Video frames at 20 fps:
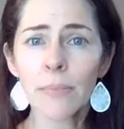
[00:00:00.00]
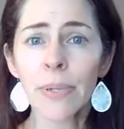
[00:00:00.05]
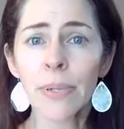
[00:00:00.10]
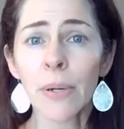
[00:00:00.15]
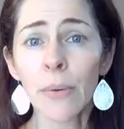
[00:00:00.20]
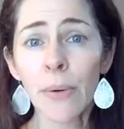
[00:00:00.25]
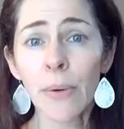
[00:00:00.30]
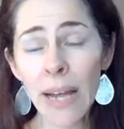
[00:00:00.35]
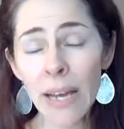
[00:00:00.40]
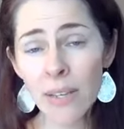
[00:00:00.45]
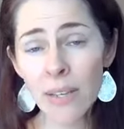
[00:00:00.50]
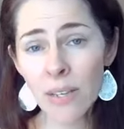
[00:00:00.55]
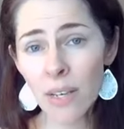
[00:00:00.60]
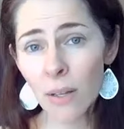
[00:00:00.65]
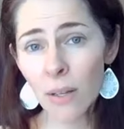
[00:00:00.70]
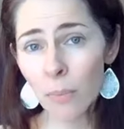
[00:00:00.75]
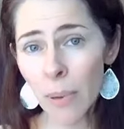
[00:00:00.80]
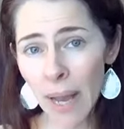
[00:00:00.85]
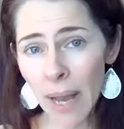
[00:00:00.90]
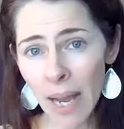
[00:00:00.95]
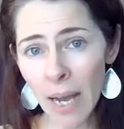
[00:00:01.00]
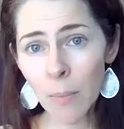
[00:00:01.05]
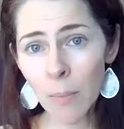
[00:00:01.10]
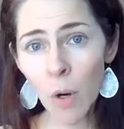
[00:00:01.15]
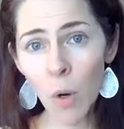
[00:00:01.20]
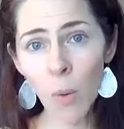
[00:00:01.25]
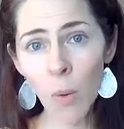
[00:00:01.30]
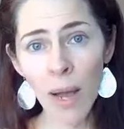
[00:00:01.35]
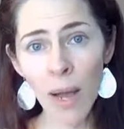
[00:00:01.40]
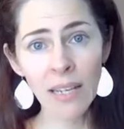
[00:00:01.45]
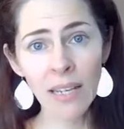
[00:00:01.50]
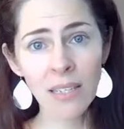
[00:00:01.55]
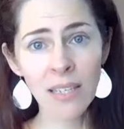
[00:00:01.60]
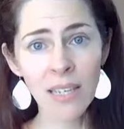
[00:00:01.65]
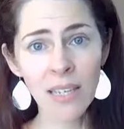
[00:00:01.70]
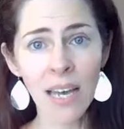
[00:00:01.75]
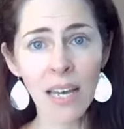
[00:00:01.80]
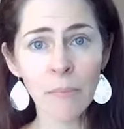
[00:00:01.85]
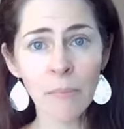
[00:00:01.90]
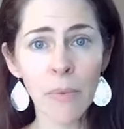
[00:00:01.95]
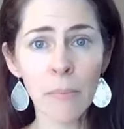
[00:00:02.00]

pyrantel pamoate, and